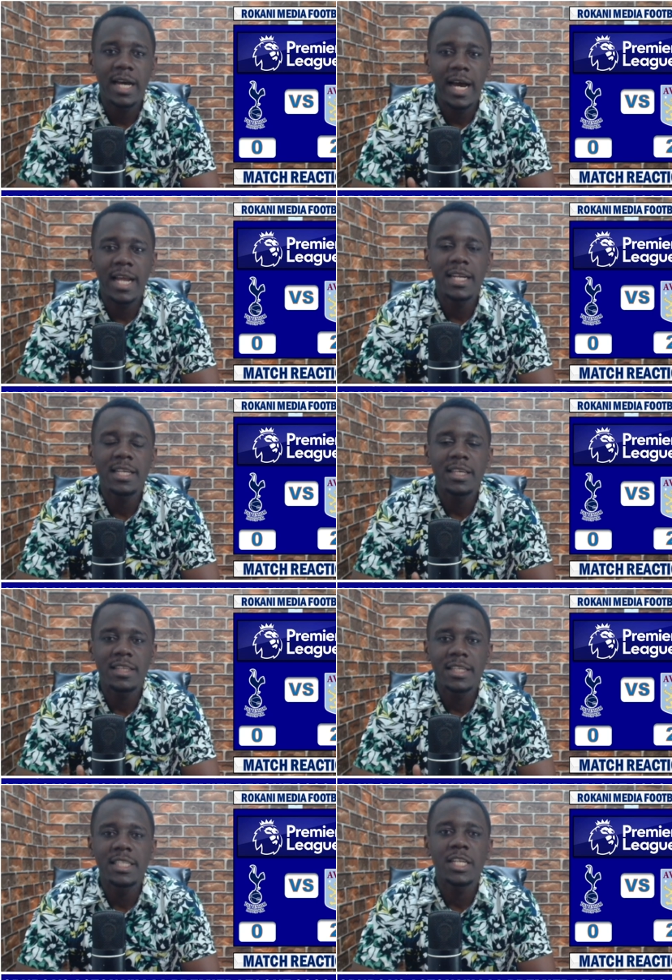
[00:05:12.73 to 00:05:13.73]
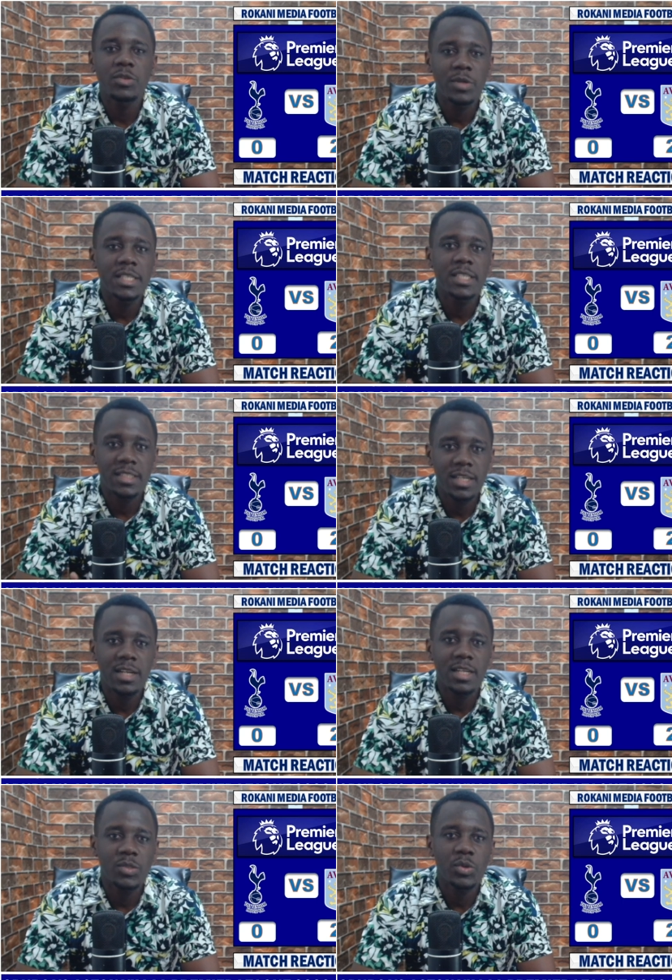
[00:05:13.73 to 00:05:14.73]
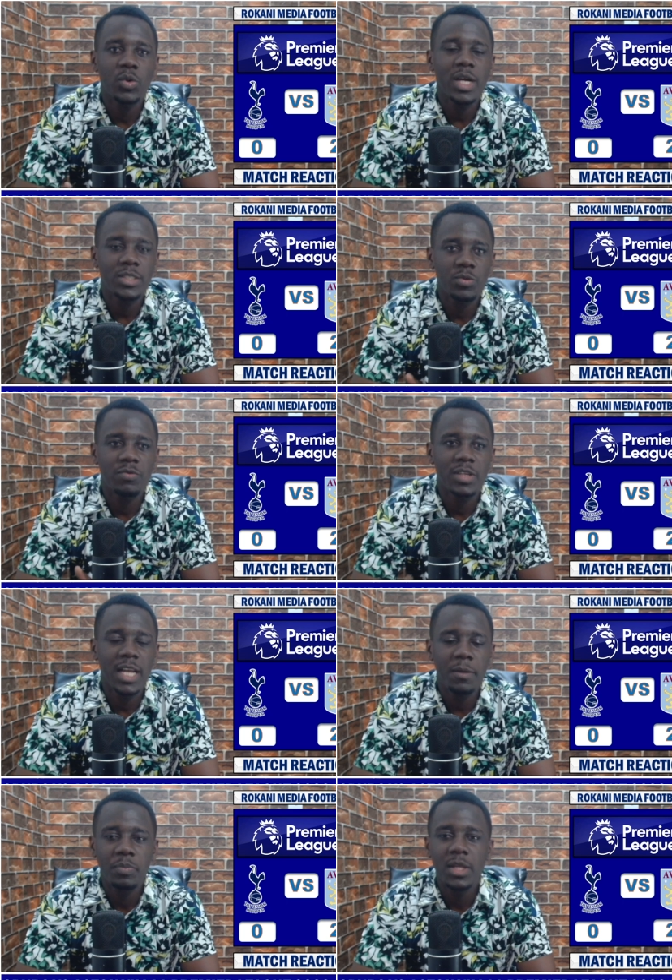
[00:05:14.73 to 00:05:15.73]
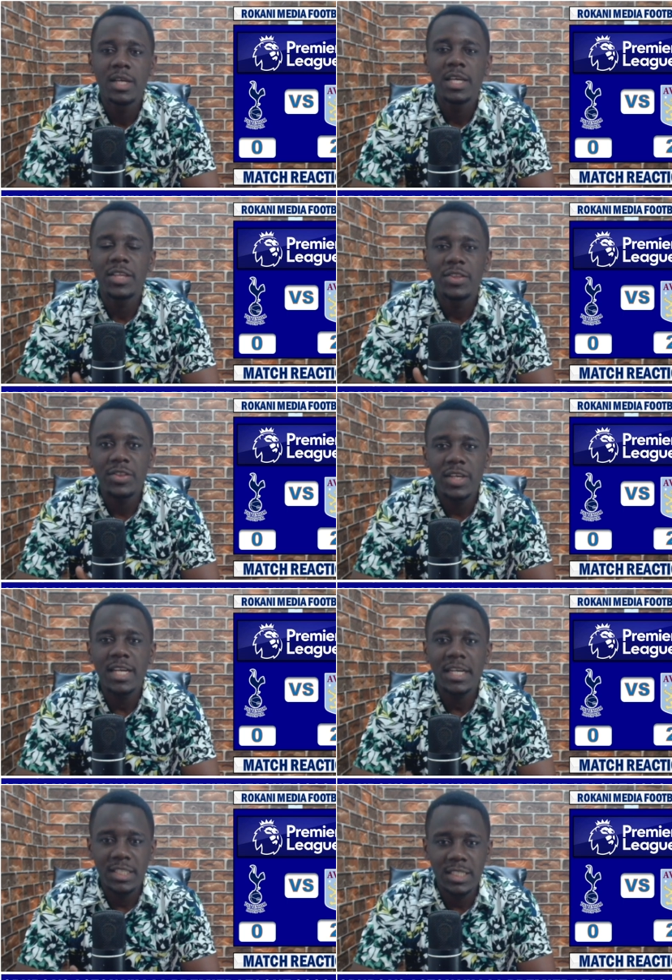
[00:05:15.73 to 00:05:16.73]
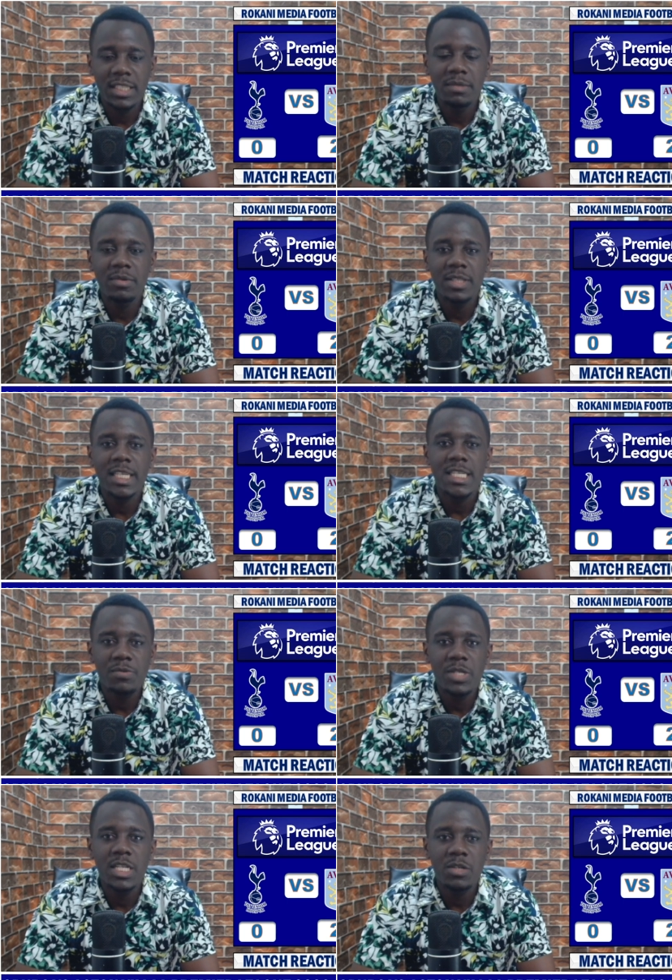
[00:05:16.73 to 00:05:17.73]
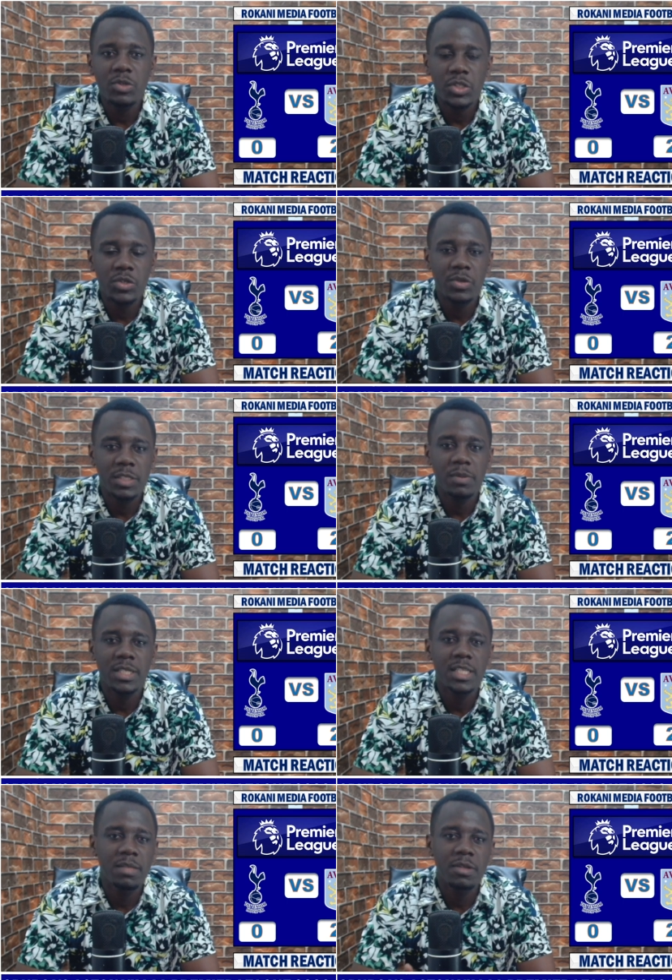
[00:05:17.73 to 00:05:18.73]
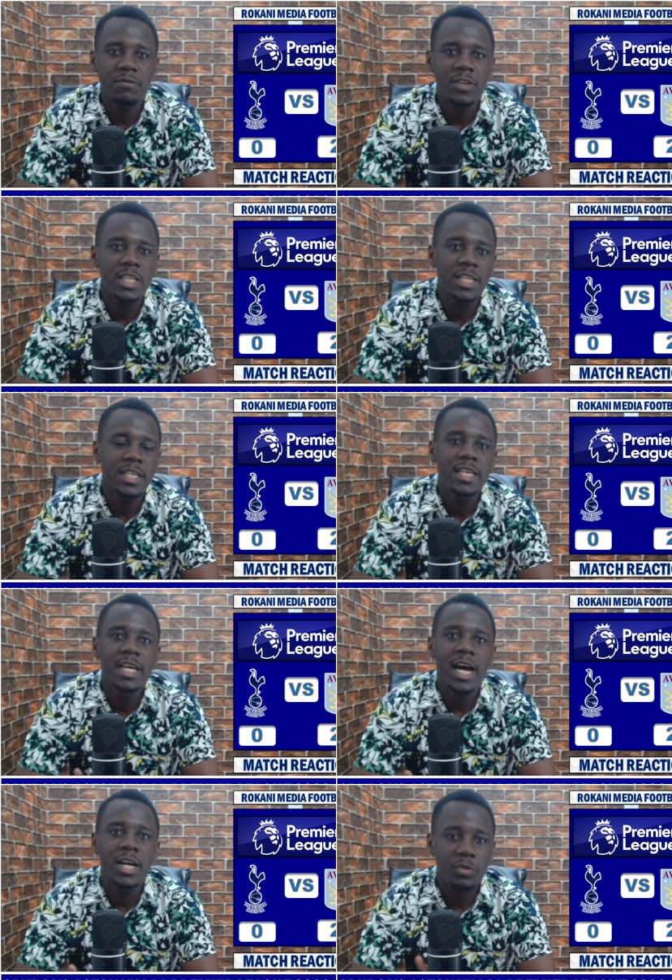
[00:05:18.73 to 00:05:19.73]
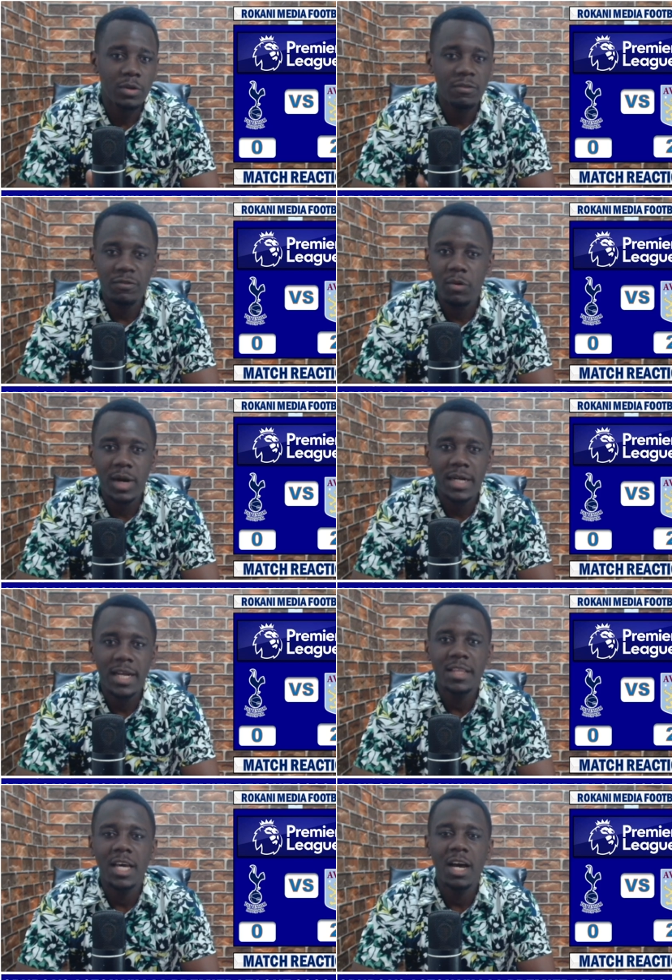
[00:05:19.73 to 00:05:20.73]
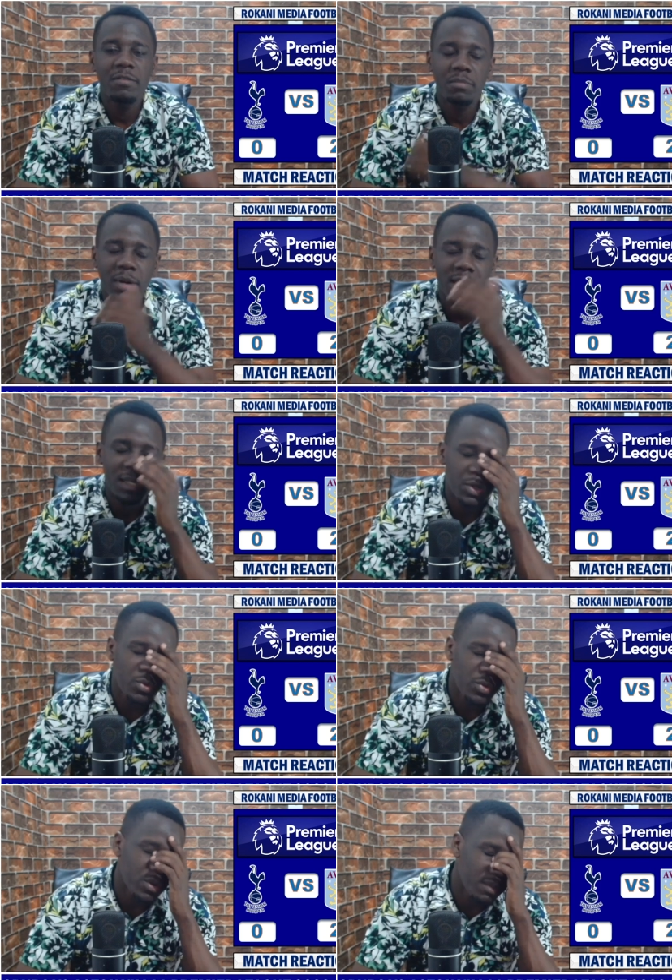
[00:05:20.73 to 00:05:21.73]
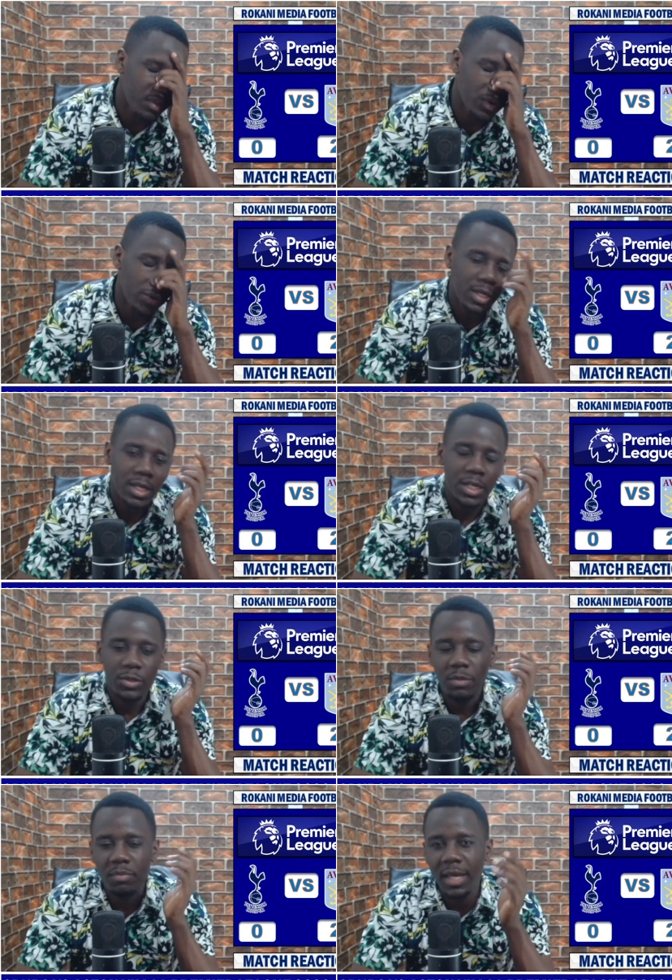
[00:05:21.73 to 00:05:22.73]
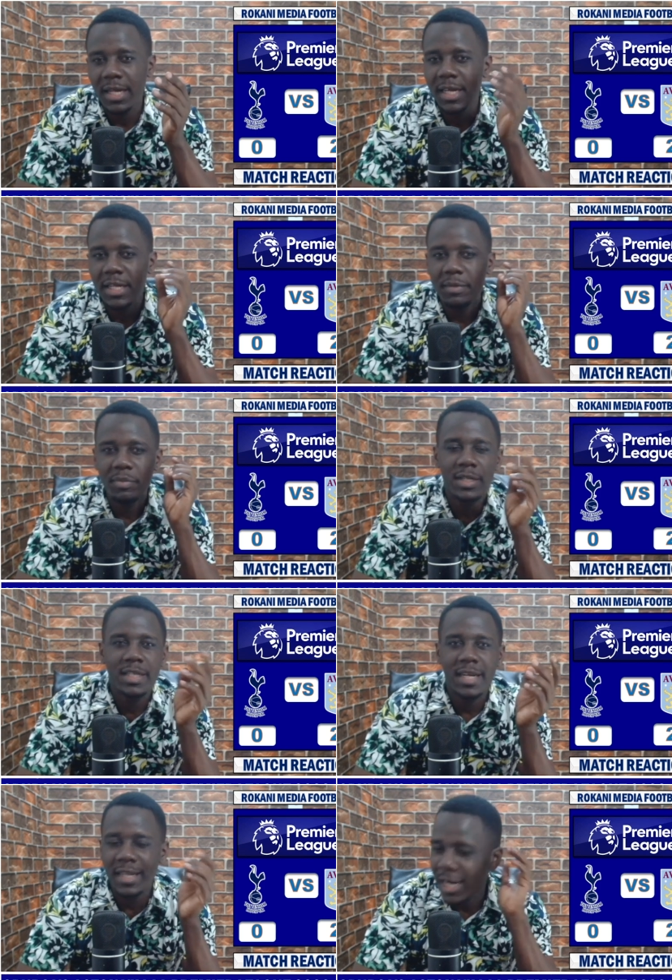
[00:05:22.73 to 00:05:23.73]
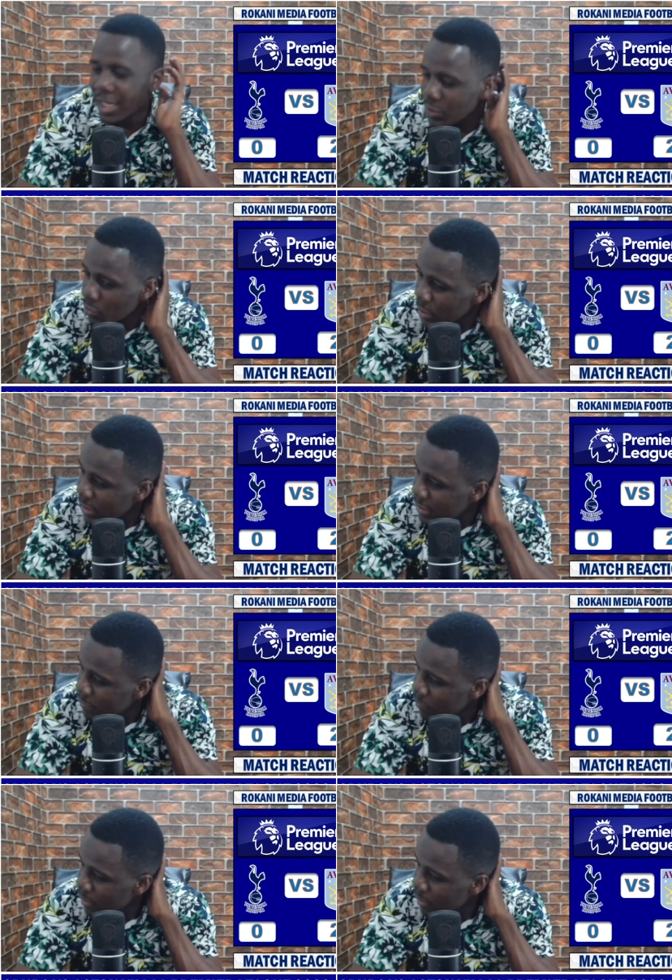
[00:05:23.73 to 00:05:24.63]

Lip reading: and they needed to raise the standards. When you look at Aston Villa, they are a team that really looks good, especially the midfield and going forward. And they're having players that are really good on the ball. Leon Bailey, Eddie Buendia, Douglas Luiz,